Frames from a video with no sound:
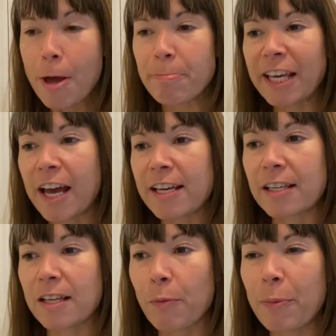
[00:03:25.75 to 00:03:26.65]

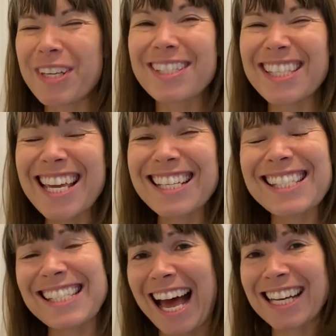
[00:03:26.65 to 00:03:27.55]
because when we sing
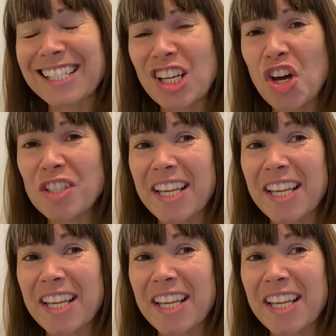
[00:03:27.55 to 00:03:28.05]
sad songs,